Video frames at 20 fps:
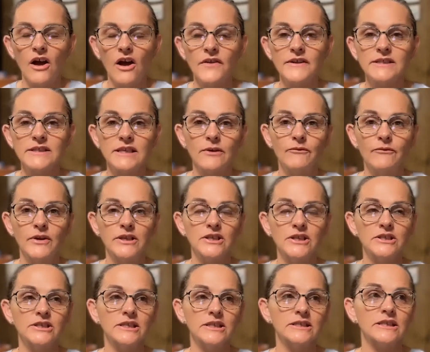all these
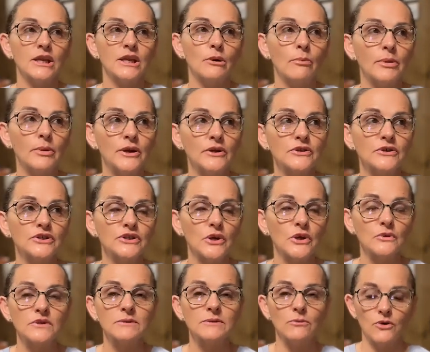conveniences that appear
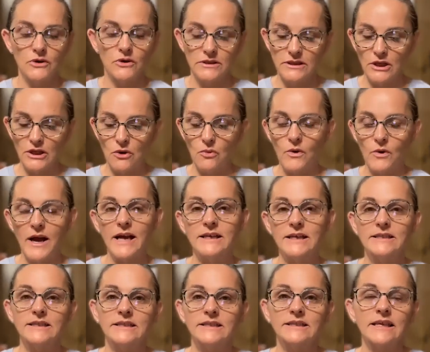so smart, so
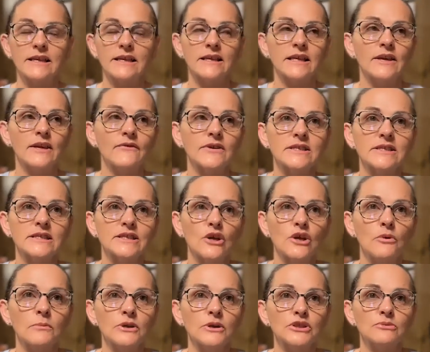wise, give us
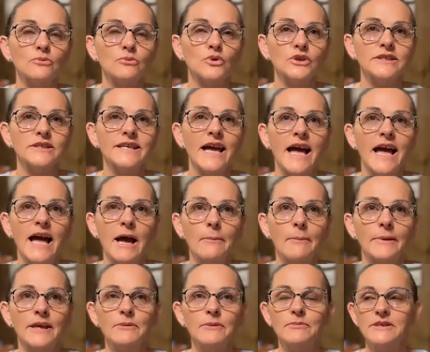so much more
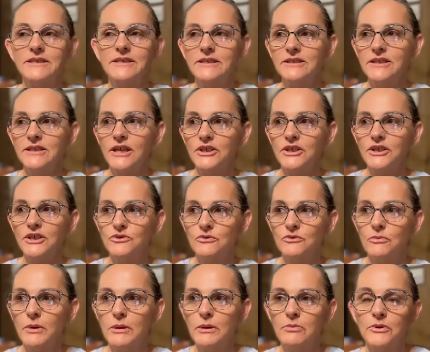time, keep us in touch
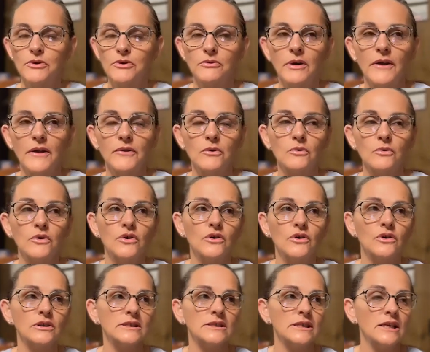with people around the
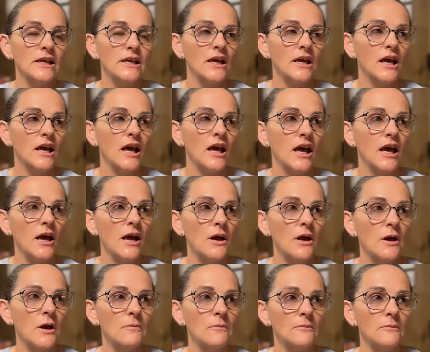world.
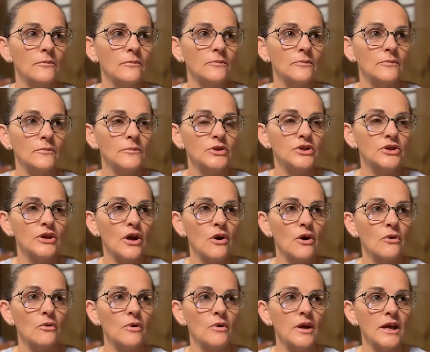Um, you
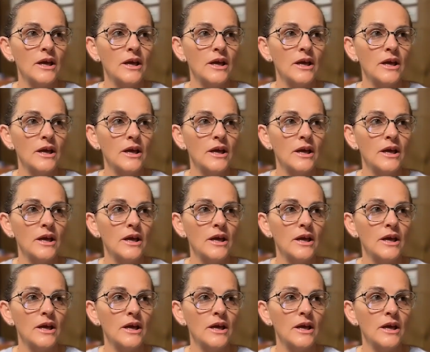know,